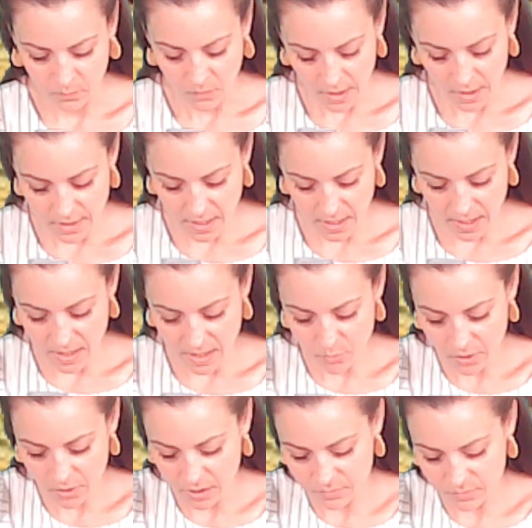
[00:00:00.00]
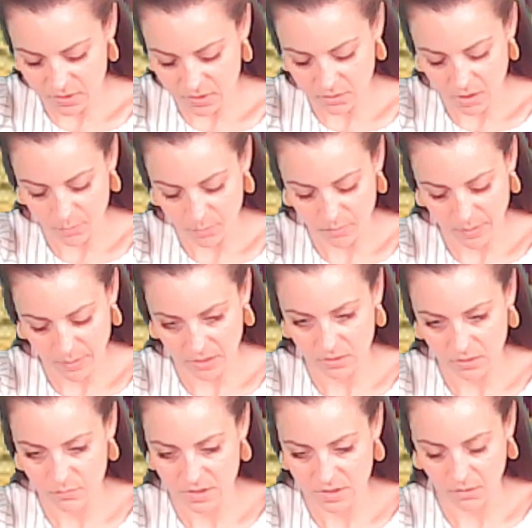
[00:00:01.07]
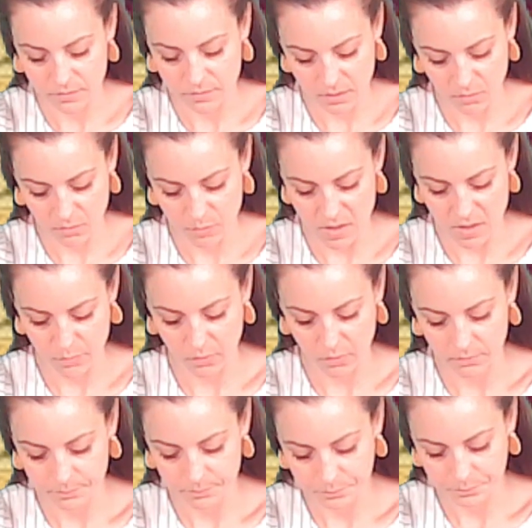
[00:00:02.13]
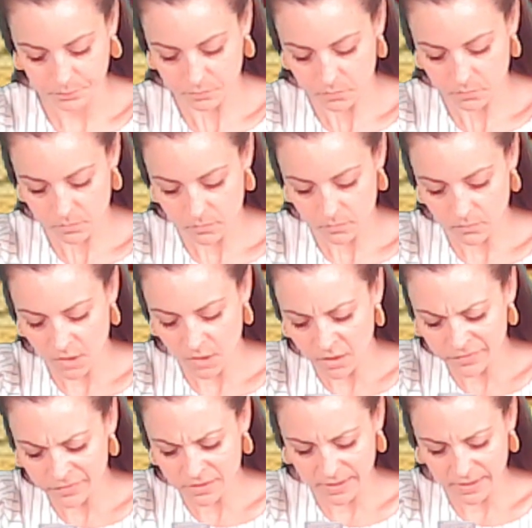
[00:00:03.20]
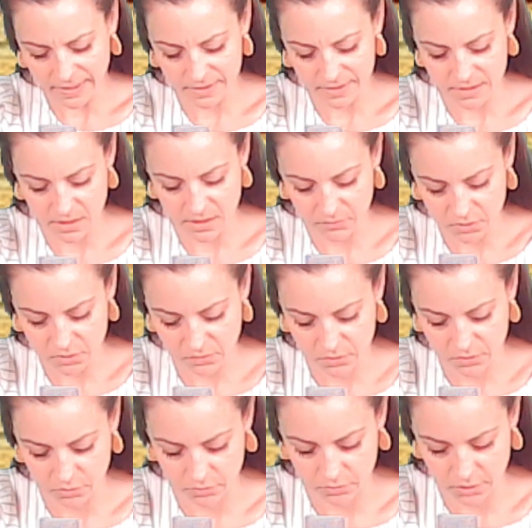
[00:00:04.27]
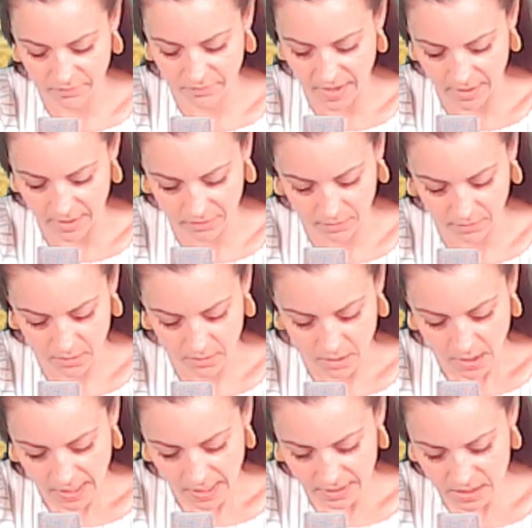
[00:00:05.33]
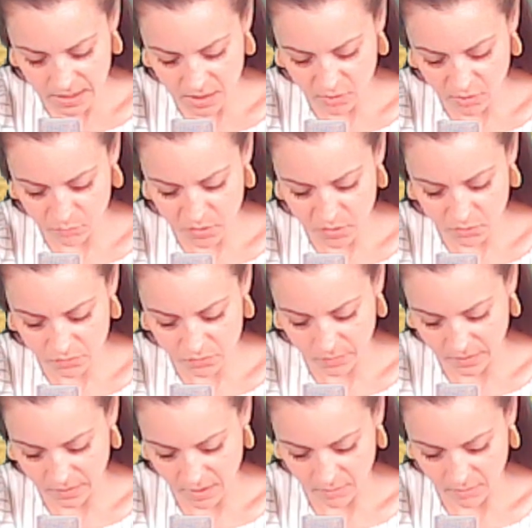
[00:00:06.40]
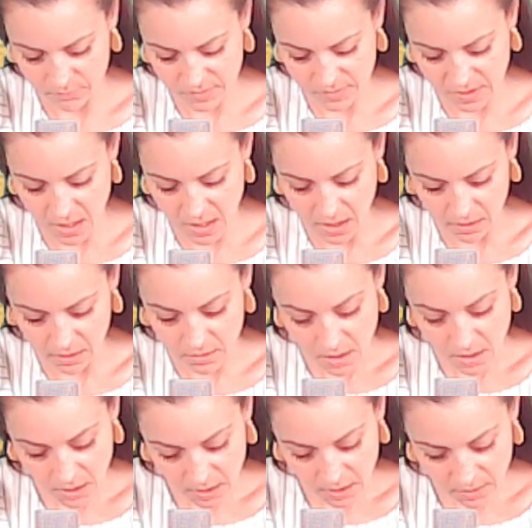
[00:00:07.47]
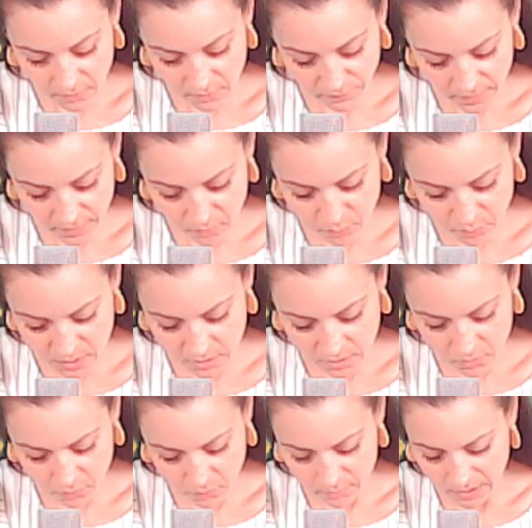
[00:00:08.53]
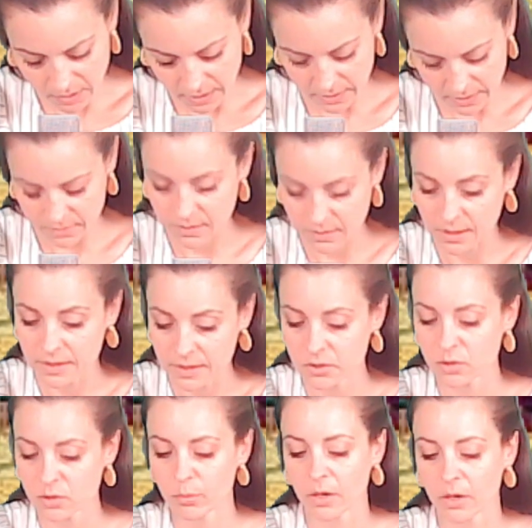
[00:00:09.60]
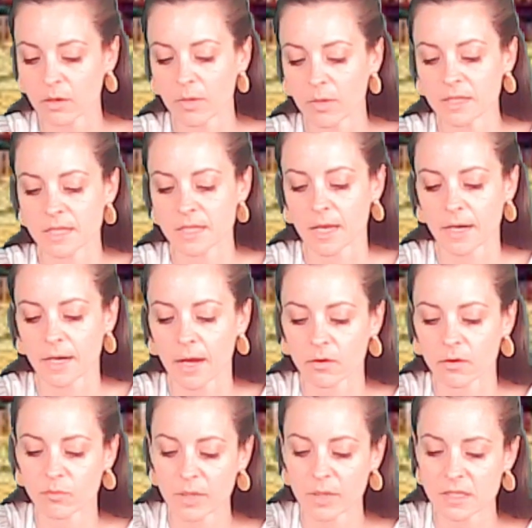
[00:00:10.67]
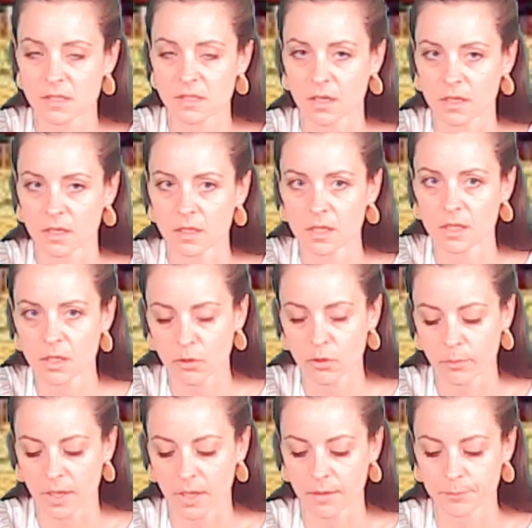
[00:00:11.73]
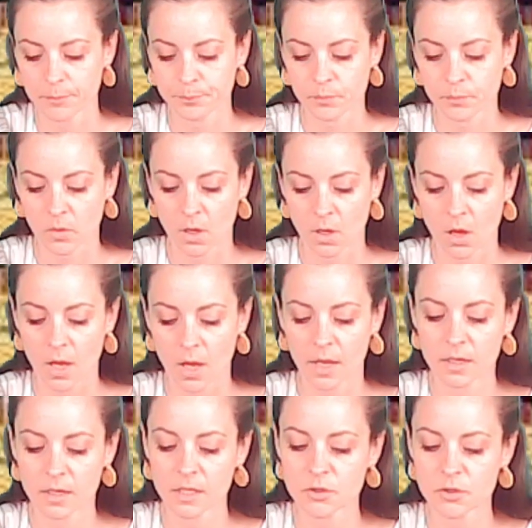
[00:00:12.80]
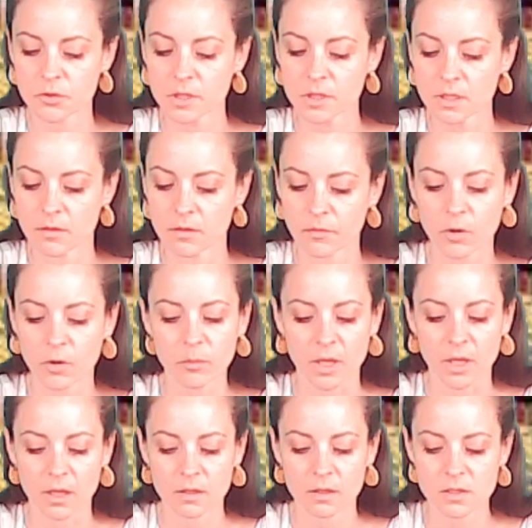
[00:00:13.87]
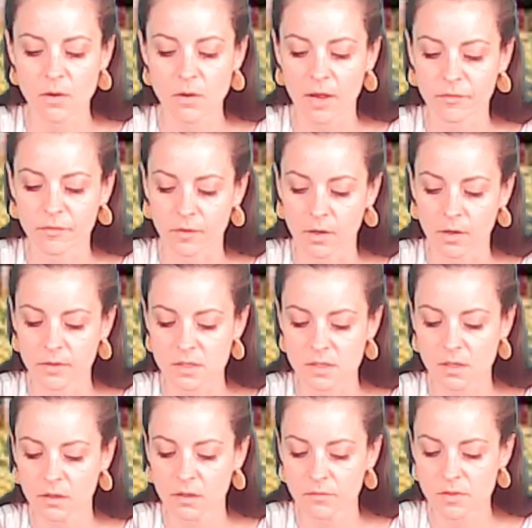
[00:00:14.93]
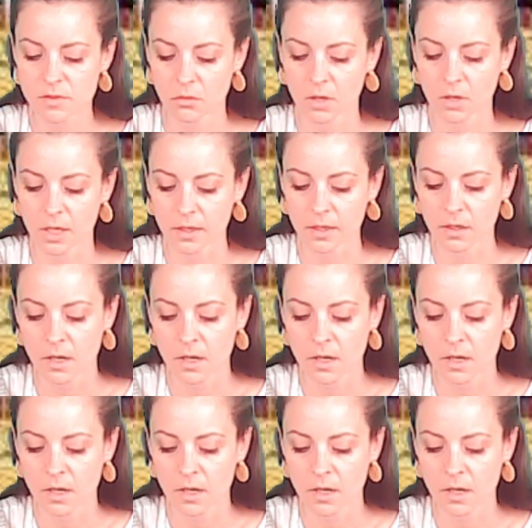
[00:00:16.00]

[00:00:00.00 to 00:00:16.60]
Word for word: And Abraham stood up and bowed himself to the people of the land, even to the children of Heth. And he communed with them, saying, If it be your mind that I should bury my dead out of my sight, hear me and entreat for me to Ephron the son of Zohar,